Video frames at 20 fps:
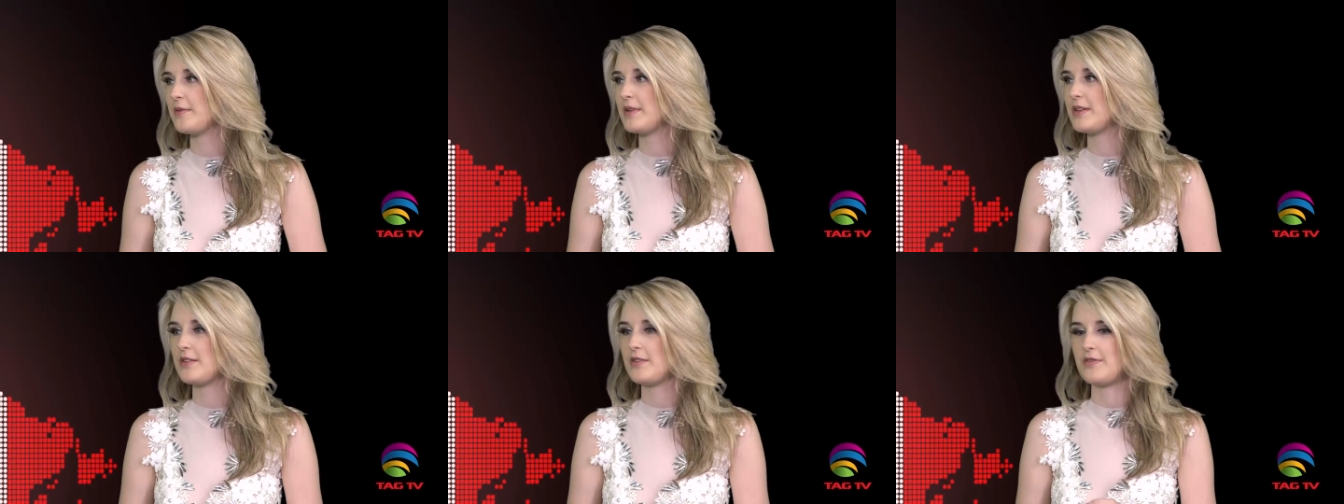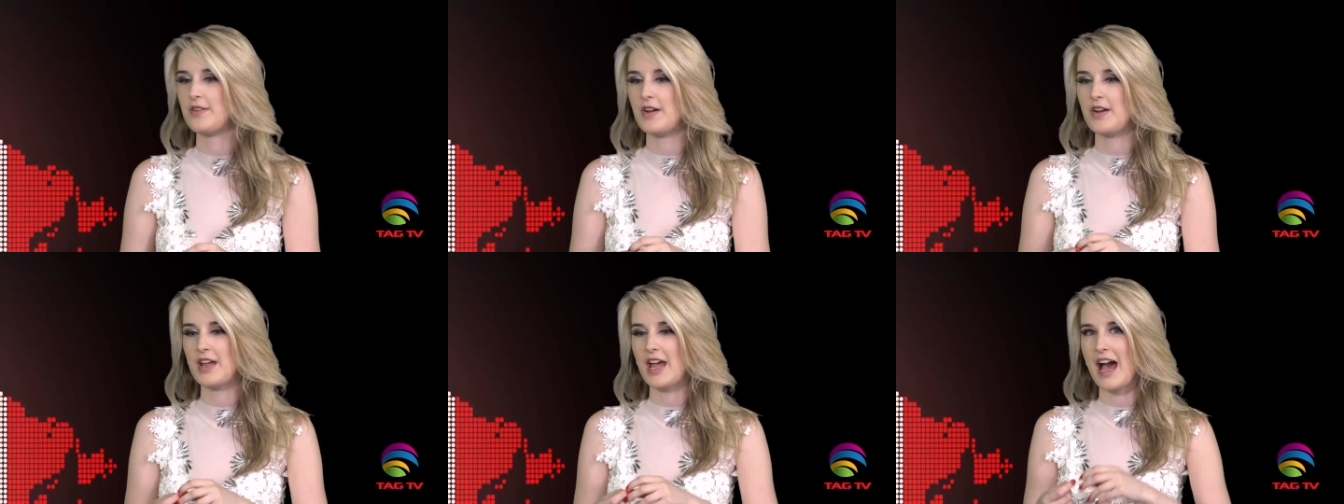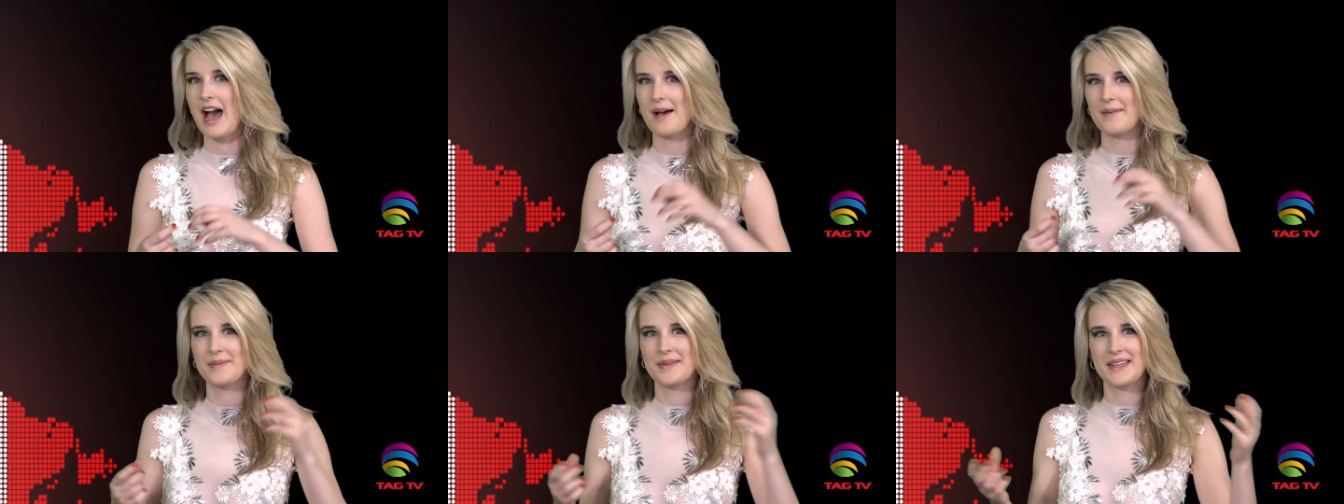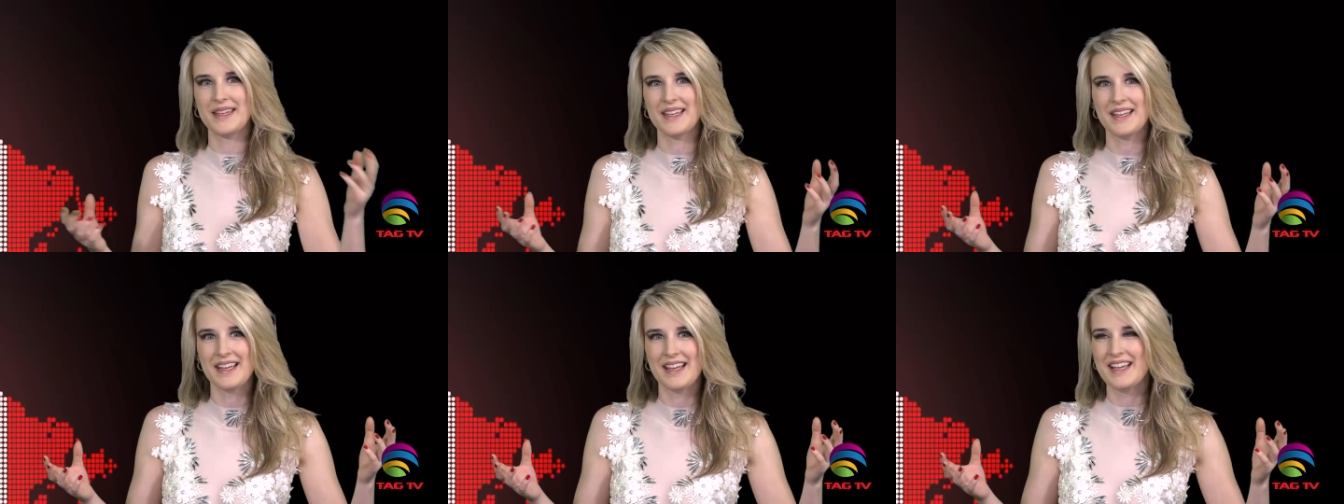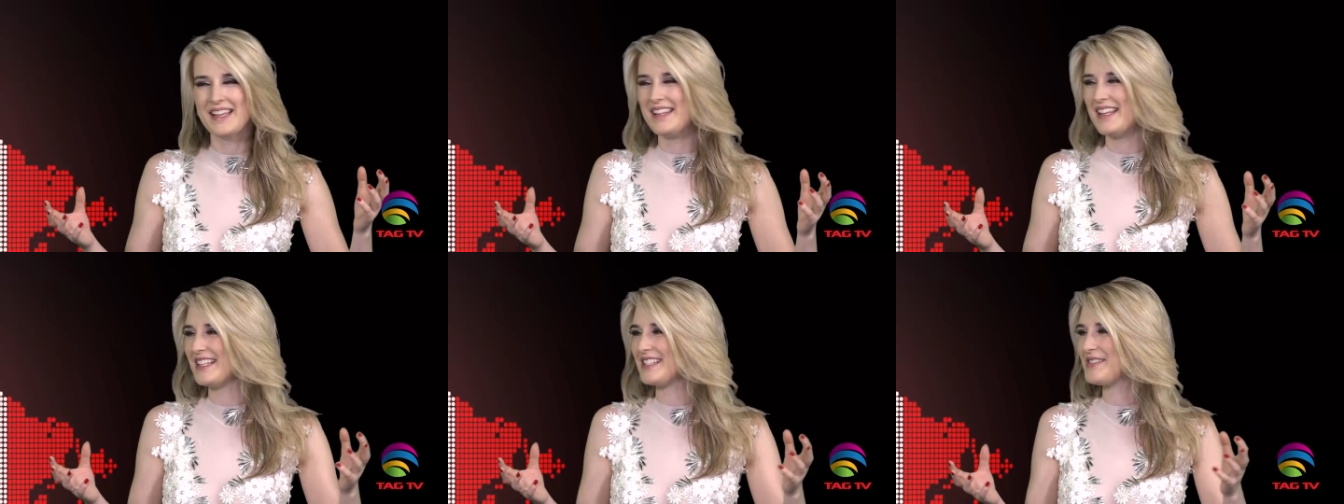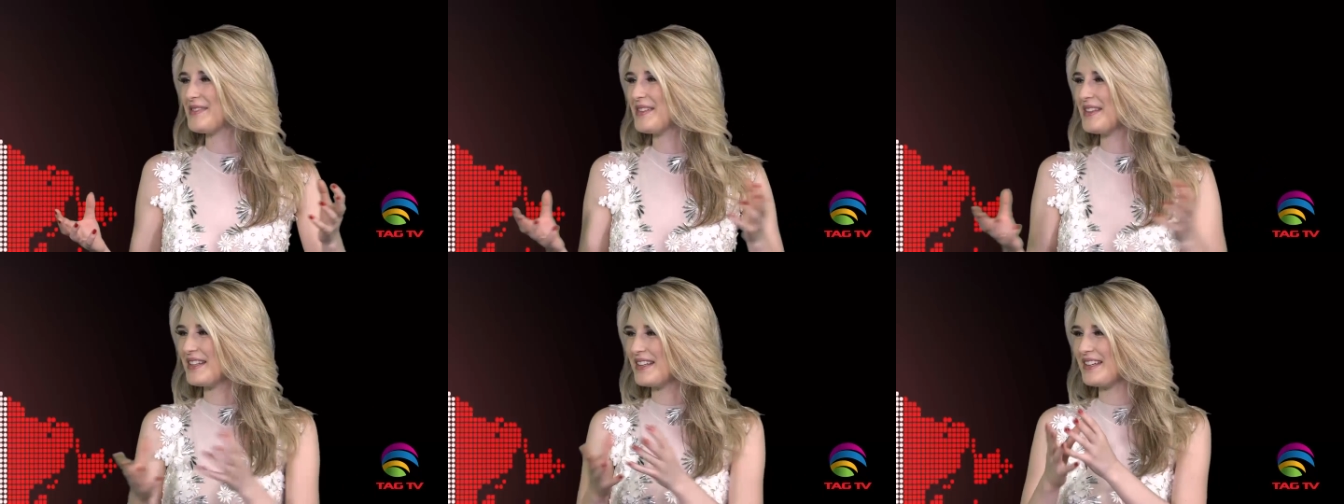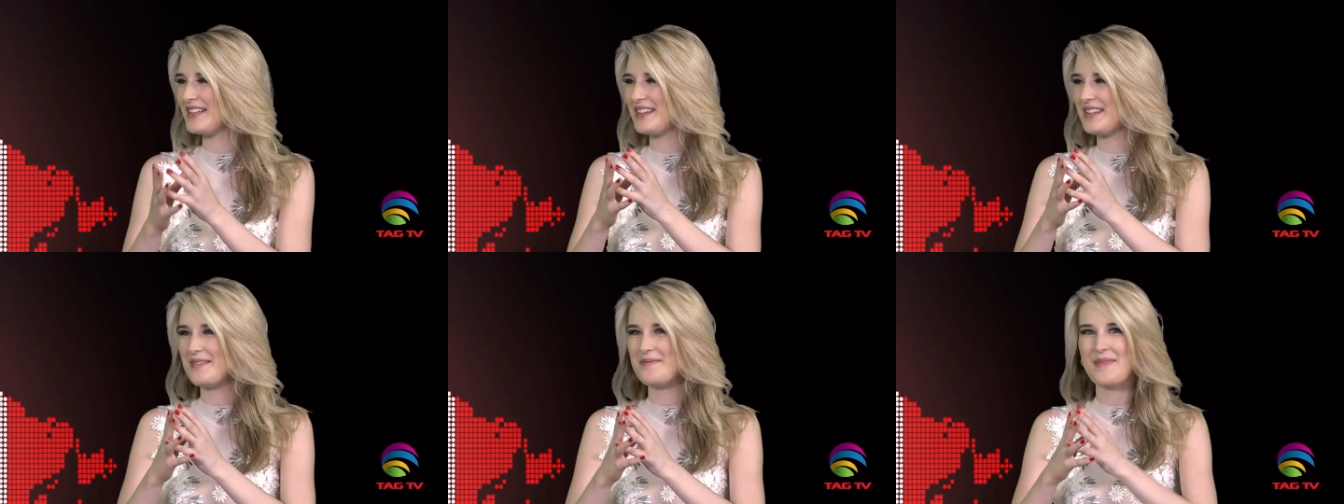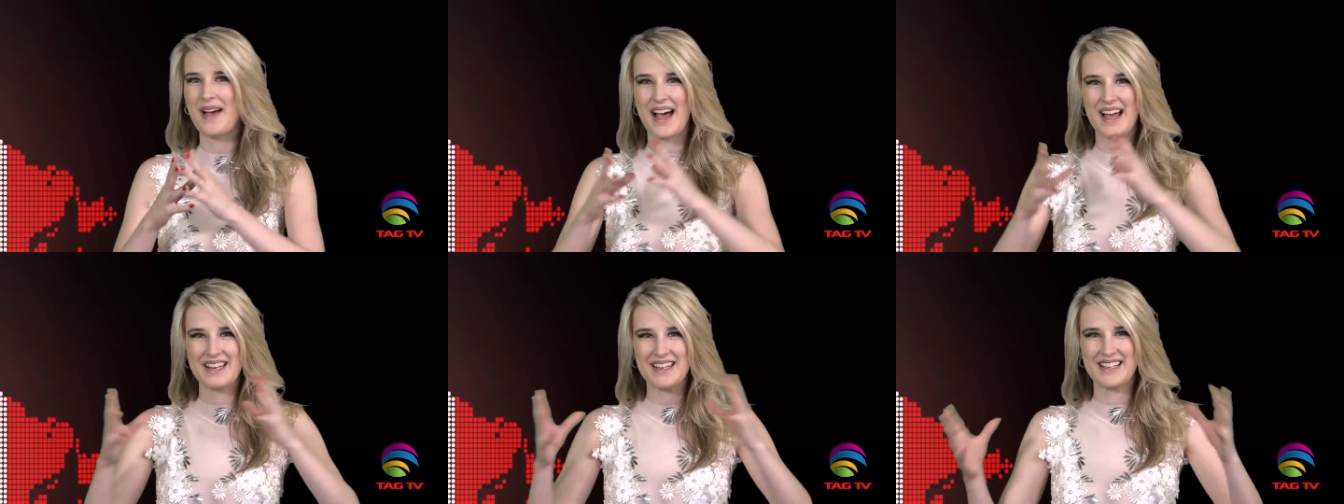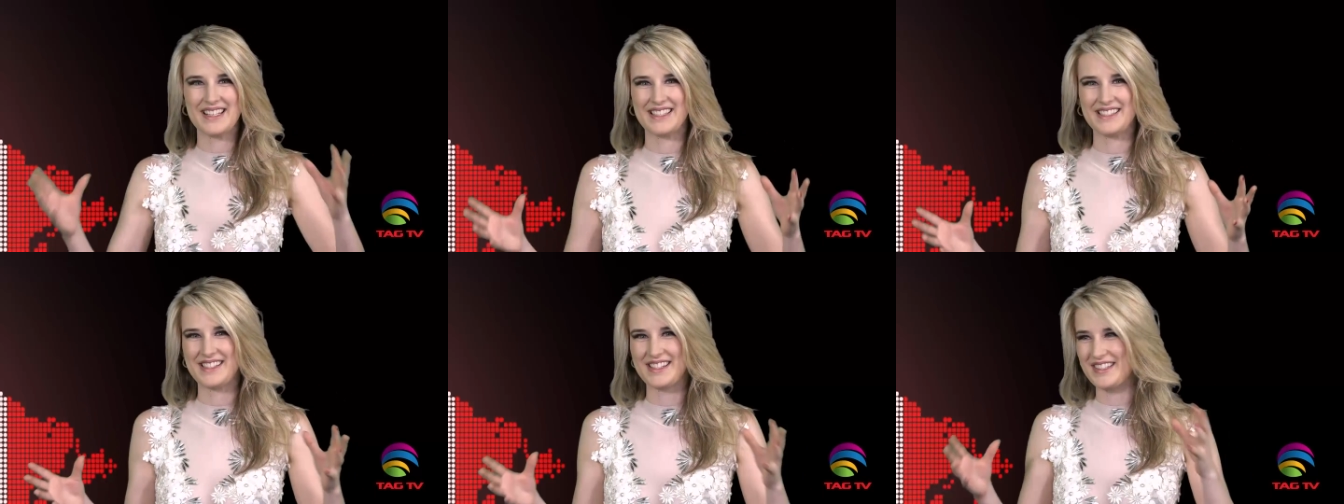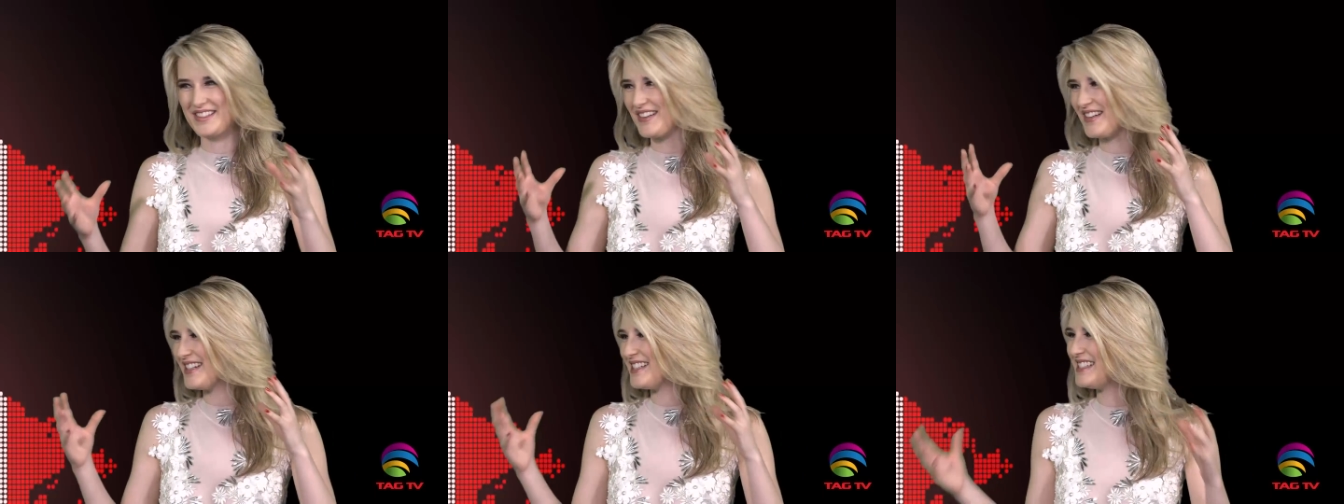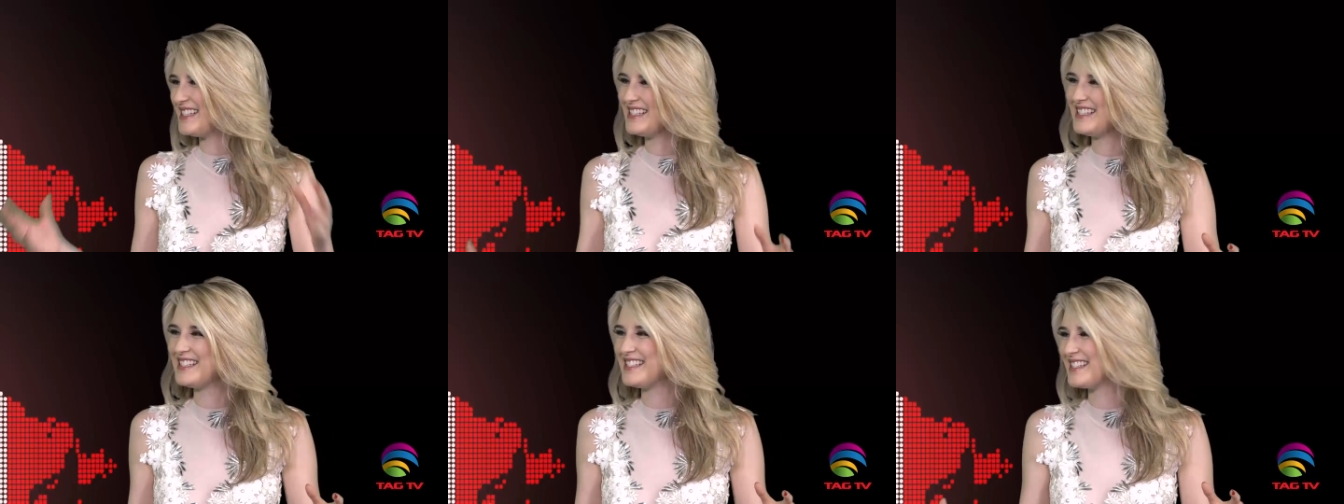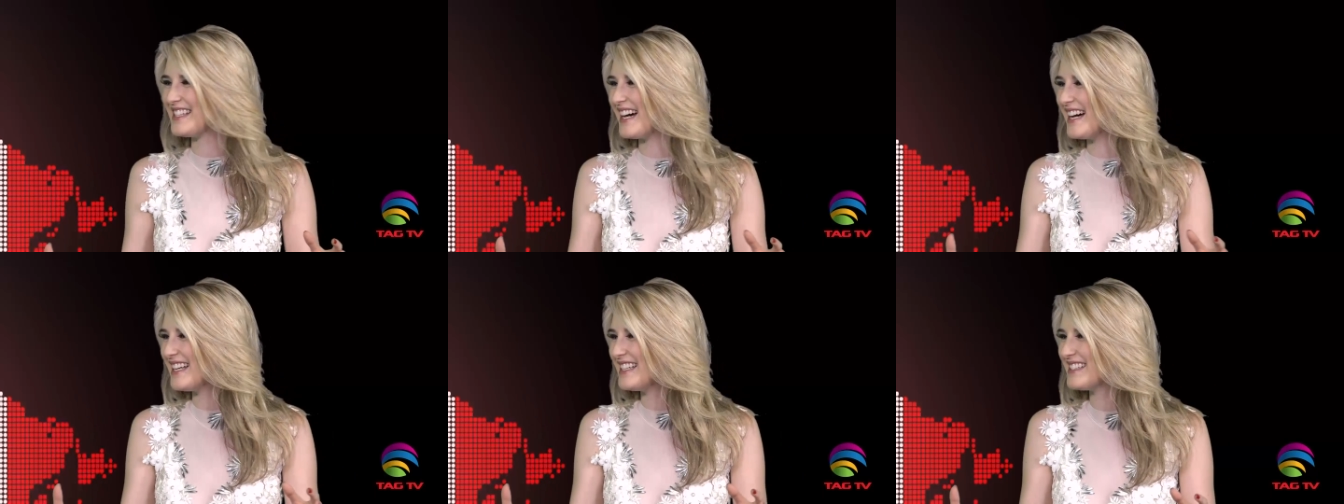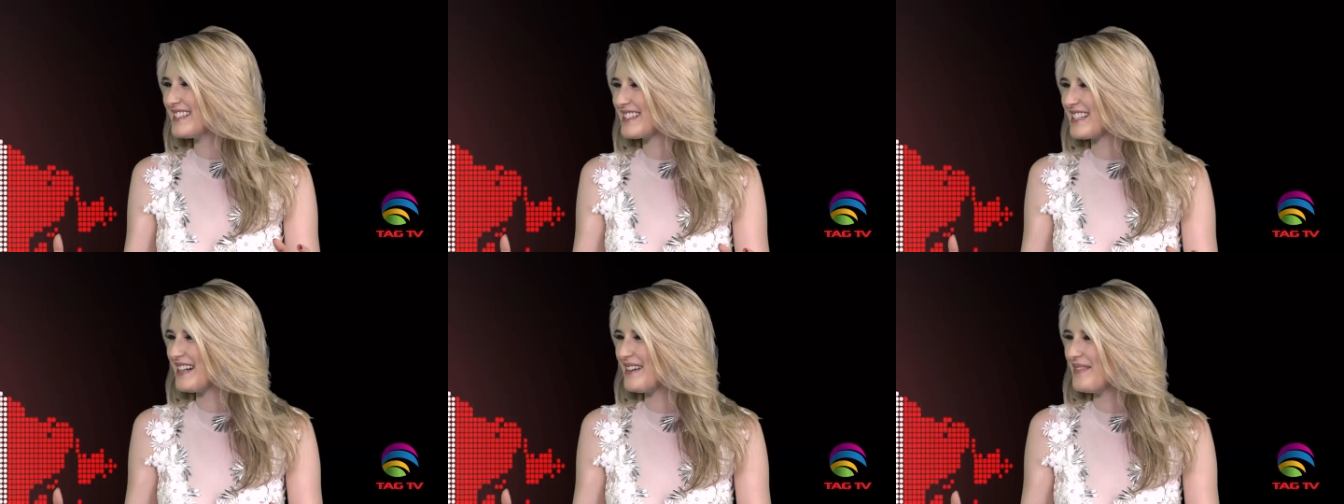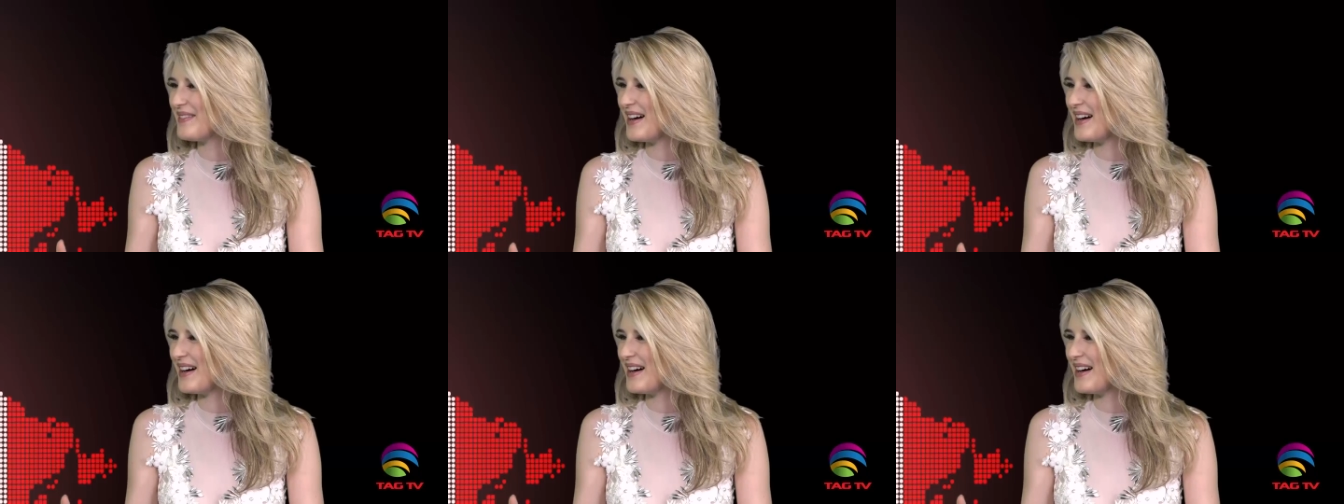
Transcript: When you're very happy, that's when the, the madness, the crazy designs yeah. come